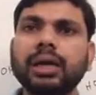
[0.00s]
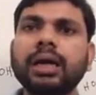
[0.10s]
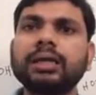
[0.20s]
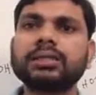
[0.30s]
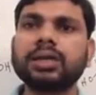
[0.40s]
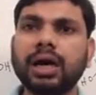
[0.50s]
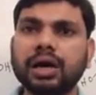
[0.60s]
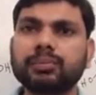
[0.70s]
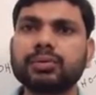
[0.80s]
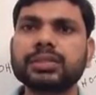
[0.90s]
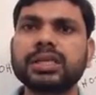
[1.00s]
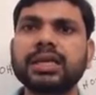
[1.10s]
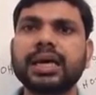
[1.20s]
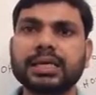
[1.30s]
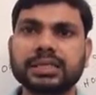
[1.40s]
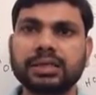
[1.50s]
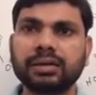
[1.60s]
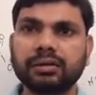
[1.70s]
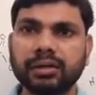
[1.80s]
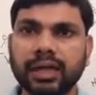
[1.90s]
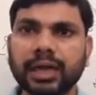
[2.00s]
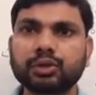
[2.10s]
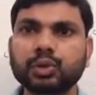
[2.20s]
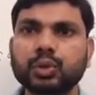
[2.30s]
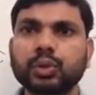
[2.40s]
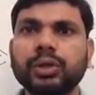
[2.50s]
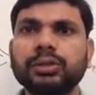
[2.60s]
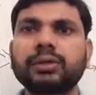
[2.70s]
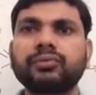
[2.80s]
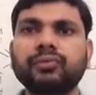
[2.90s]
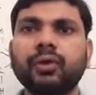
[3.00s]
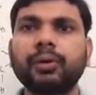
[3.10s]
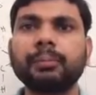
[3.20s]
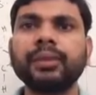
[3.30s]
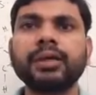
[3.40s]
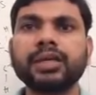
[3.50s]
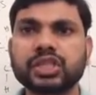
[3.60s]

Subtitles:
and carboxylic acid react together form